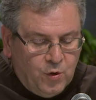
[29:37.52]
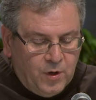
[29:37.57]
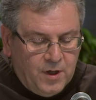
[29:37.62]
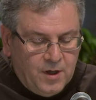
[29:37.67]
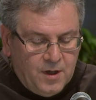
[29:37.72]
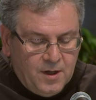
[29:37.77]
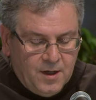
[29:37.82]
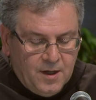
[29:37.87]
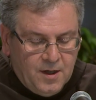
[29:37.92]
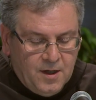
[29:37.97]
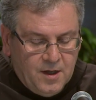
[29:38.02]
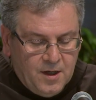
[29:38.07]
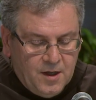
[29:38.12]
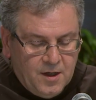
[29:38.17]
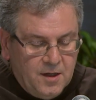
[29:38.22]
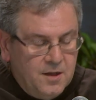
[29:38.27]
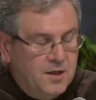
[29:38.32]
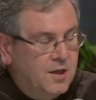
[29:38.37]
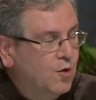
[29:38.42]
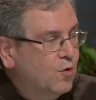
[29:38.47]
we are,
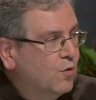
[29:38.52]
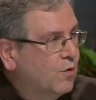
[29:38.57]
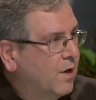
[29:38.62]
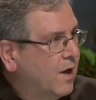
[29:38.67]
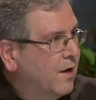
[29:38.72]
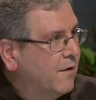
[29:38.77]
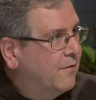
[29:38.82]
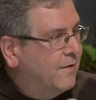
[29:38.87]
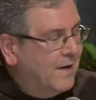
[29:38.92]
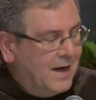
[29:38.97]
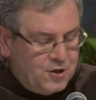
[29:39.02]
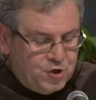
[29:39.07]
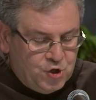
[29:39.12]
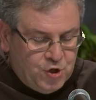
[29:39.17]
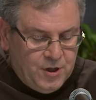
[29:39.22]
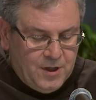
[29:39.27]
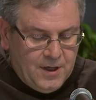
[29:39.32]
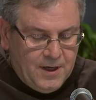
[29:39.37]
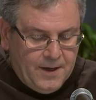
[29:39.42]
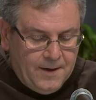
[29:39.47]

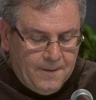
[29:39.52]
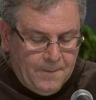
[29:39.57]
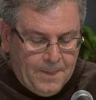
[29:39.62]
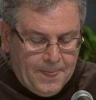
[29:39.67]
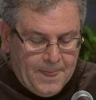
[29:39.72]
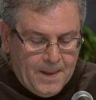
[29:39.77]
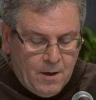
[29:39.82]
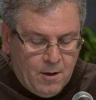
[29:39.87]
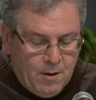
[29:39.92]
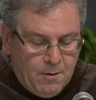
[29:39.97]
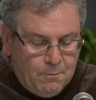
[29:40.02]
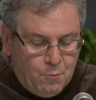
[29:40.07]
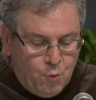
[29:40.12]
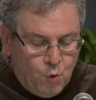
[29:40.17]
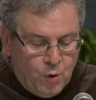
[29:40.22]
we sustain